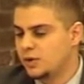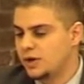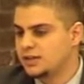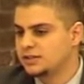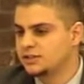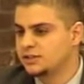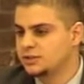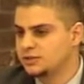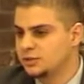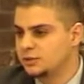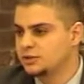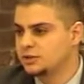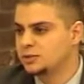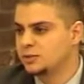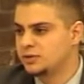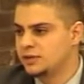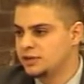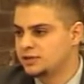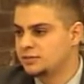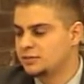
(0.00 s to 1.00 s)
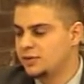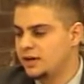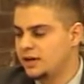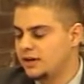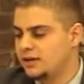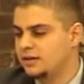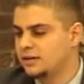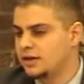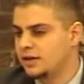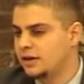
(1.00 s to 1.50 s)
I think we can solicit
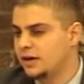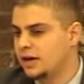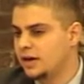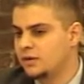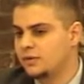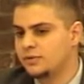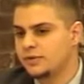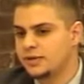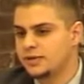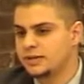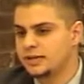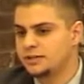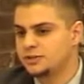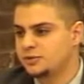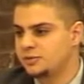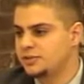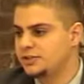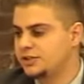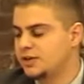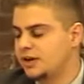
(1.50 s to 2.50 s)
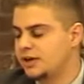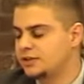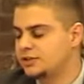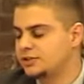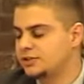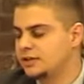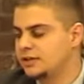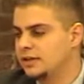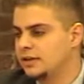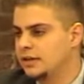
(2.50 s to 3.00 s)
some local financial
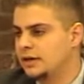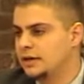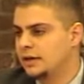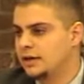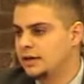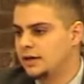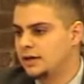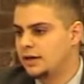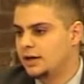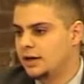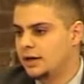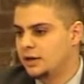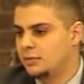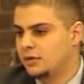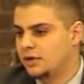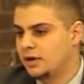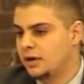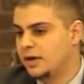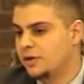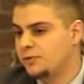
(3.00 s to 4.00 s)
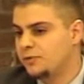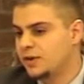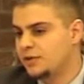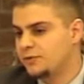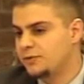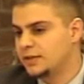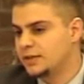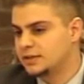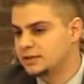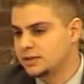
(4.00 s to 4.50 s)
institutions to maybe pay for that kind of a
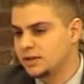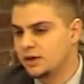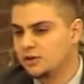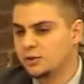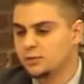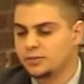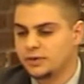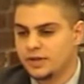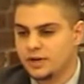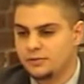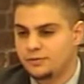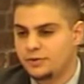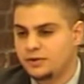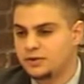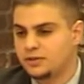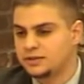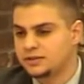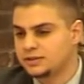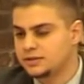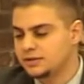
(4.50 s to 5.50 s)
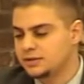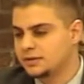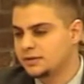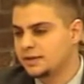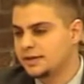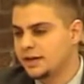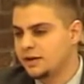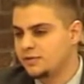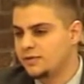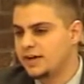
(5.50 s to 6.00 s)
curriculum, and that
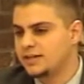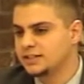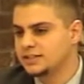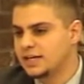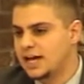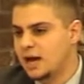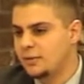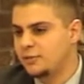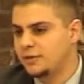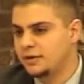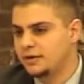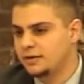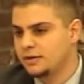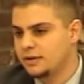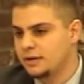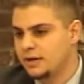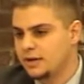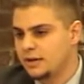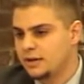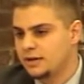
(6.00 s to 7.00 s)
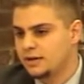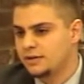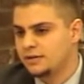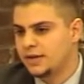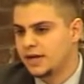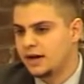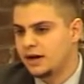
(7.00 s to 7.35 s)
would supplement the present curriculum.